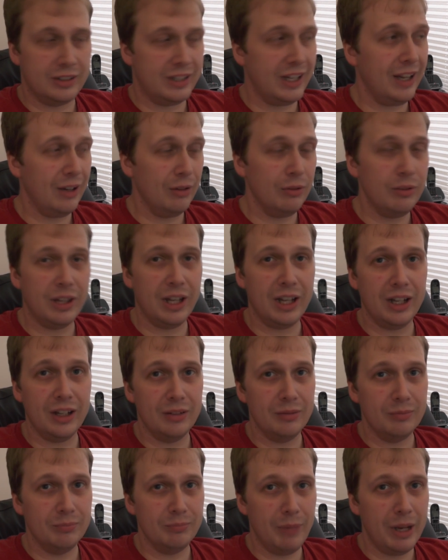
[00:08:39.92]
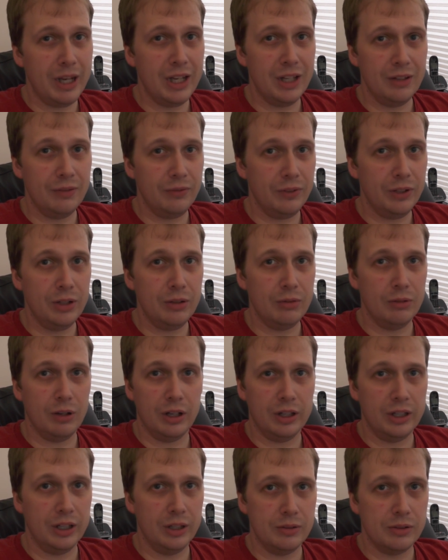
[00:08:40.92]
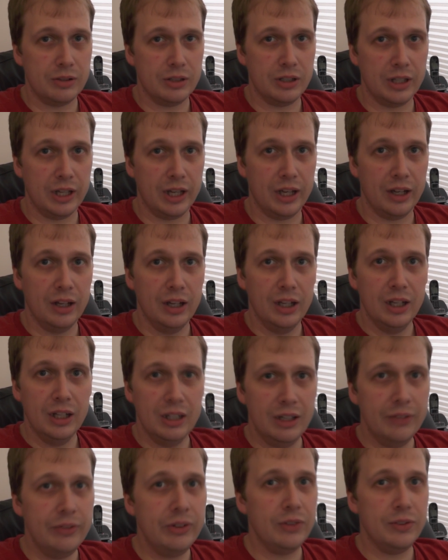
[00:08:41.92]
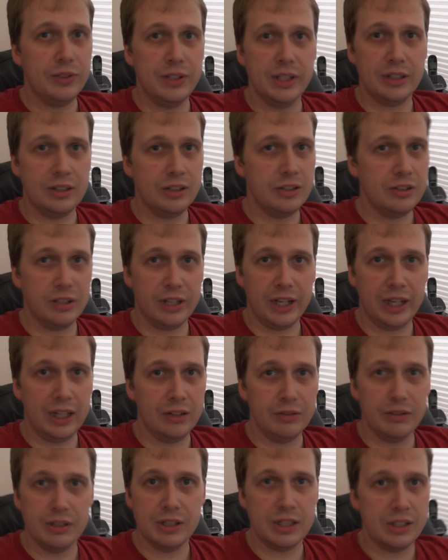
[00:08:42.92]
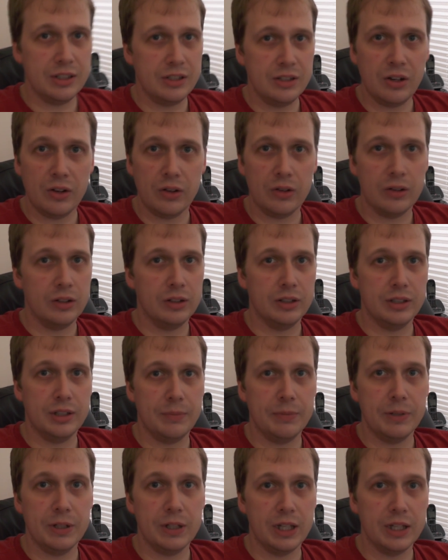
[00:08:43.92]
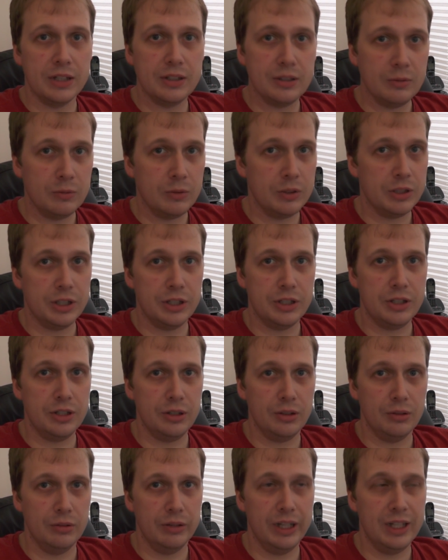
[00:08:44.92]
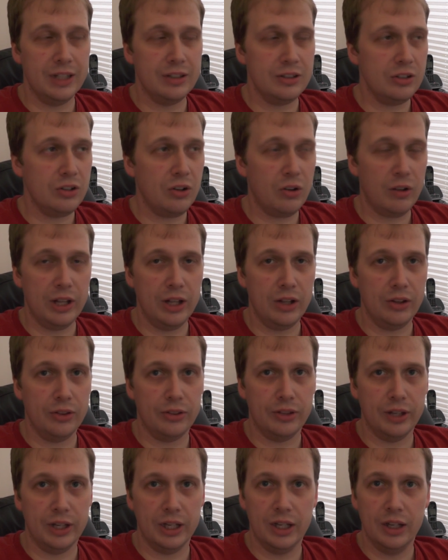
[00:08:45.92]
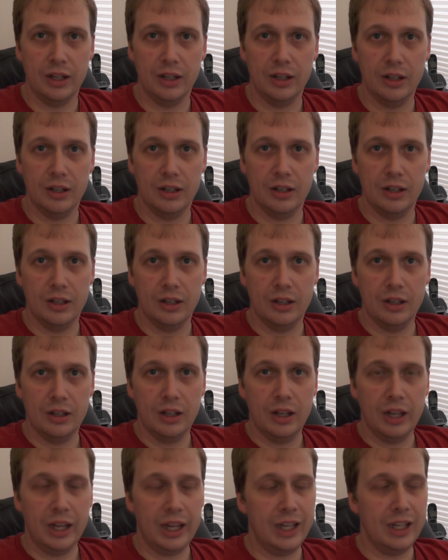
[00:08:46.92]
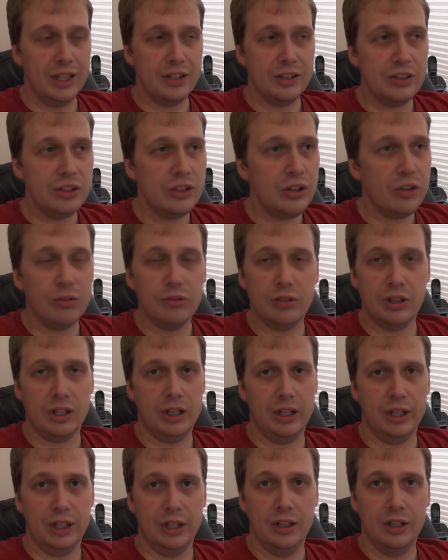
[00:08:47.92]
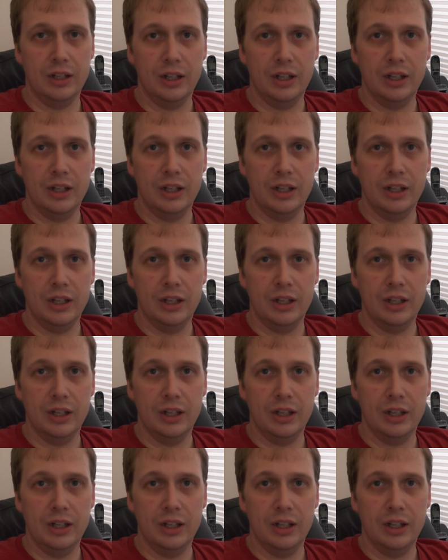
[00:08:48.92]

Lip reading: doubt that many of you are used to that. Living off 600 calories is not something that someone should do. It is not healthy. It is not right.